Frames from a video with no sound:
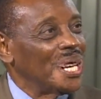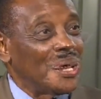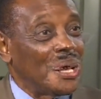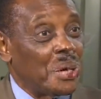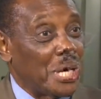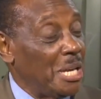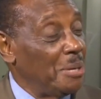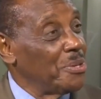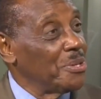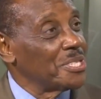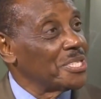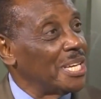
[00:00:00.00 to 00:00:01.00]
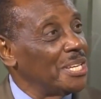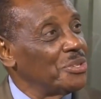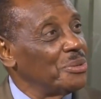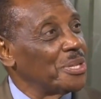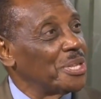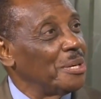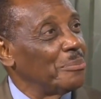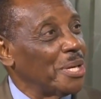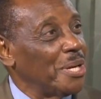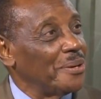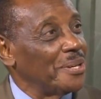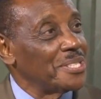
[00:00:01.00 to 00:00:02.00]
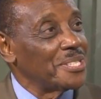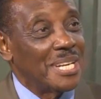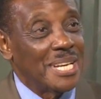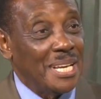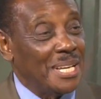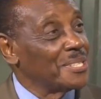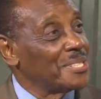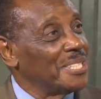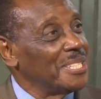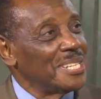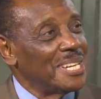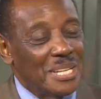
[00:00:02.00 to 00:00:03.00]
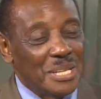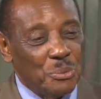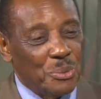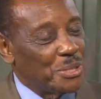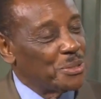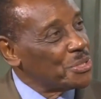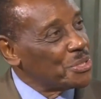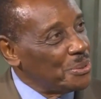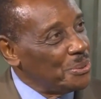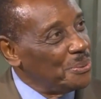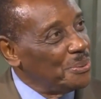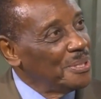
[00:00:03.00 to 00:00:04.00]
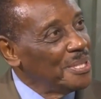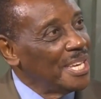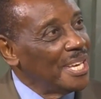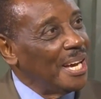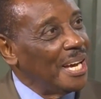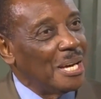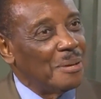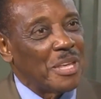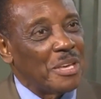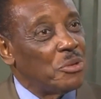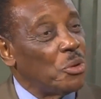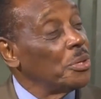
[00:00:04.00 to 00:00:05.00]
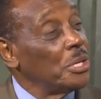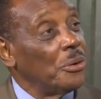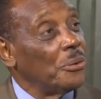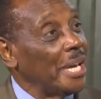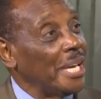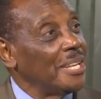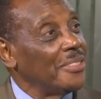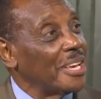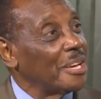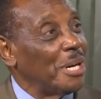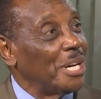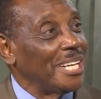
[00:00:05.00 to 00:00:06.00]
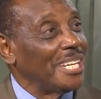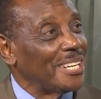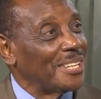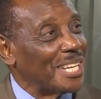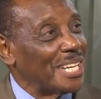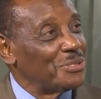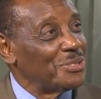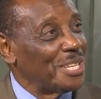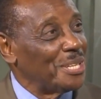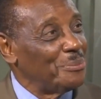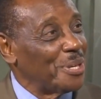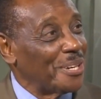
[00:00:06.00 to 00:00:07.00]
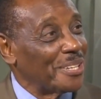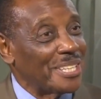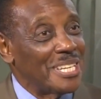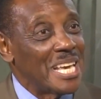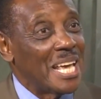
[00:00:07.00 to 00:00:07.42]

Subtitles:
They came to this country with their parents, innocent. They went to school. They don't know anything about any other country than America.